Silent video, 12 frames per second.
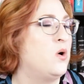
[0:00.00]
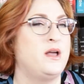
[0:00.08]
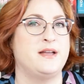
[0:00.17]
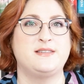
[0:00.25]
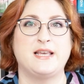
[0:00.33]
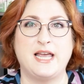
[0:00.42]

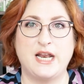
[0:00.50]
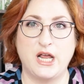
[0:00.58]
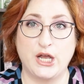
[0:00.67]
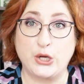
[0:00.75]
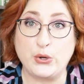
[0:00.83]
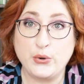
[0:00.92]
it's it,
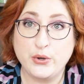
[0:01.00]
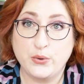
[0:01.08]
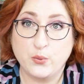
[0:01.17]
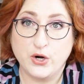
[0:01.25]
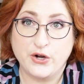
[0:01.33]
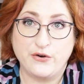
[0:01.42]
it
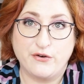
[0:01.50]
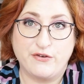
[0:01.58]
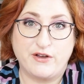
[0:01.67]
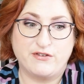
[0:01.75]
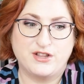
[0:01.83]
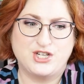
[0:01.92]
could work in her
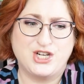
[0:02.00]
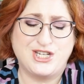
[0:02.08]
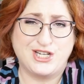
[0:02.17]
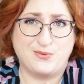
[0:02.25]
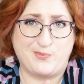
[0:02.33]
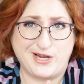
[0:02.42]
favor that she
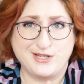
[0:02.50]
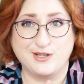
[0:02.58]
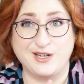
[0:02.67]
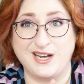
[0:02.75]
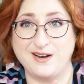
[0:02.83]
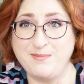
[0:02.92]
did
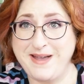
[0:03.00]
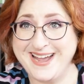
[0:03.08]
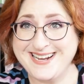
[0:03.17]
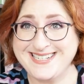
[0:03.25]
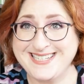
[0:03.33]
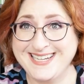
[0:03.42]
basically
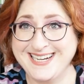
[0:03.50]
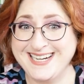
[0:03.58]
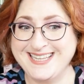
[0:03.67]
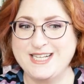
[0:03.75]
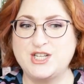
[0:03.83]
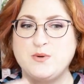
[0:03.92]
admit
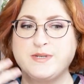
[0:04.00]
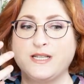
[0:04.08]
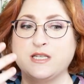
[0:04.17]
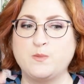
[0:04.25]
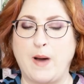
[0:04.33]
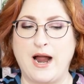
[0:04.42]
that she was
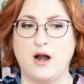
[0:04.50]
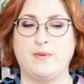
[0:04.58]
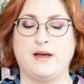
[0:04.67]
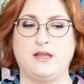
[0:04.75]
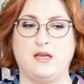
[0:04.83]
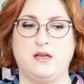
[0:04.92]
inspired
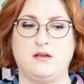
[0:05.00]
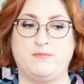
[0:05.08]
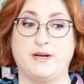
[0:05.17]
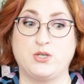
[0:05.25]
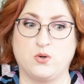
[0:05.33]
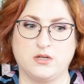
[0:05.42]
by the
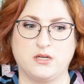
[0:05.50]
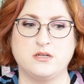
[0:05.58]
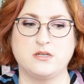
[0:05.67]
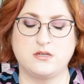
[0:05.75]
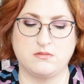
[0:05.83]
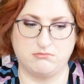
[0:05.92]
by
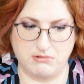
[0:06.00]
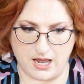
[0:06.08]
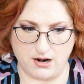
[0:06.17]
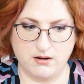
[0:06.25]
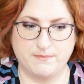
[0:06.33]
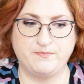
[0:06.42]
Dorland's
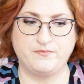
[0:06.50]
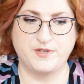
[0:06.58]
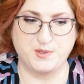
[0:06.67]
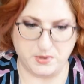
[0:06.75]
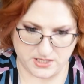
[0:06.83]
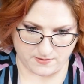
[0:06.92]
letter
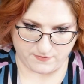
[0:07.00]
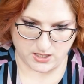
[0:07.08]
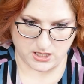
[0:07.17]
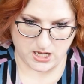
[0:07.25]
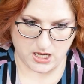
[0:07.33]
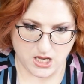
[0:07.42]

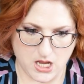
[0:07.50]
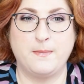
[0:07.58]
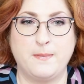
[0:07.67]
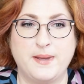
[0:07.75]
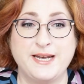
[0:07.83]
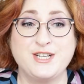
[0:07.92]
specifically.
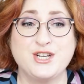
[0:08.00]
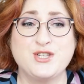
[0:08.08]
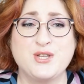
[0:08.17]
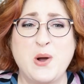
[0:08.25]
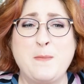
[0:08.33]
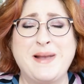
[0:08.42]
But it's just
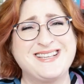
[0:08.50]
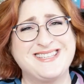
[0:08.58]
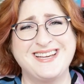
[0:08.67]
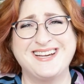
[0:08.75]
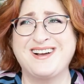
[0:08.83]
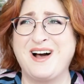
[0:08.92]
so
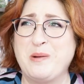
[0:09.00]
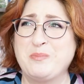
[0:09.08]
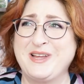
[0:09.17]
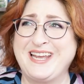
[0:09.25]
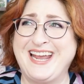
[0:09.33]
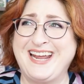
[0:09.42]
messy and
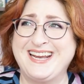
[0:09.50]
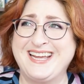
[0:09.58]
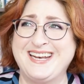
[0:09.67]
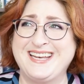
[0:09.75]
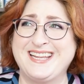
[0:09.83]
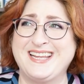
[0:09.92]

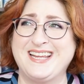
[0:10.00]
complicated